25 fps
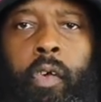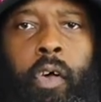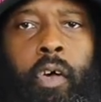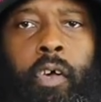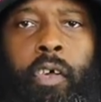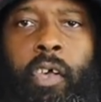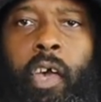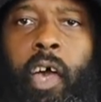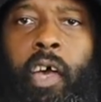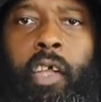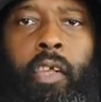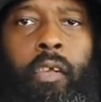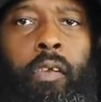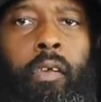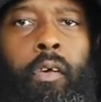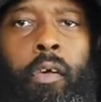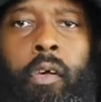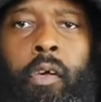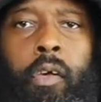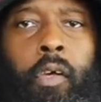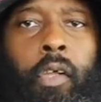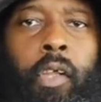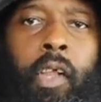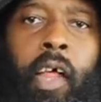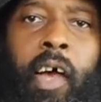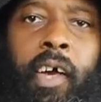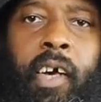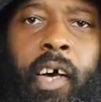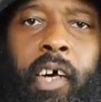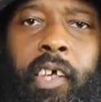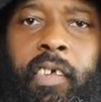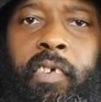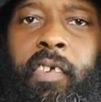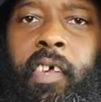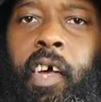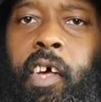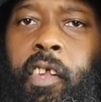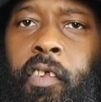again, like
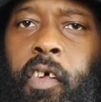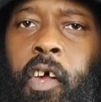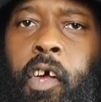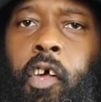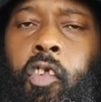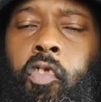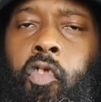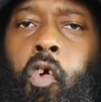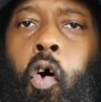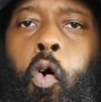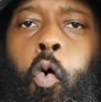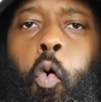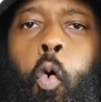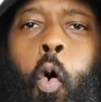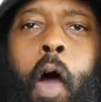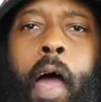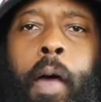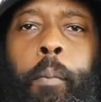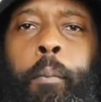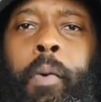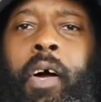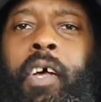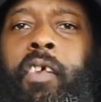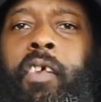I said, not quite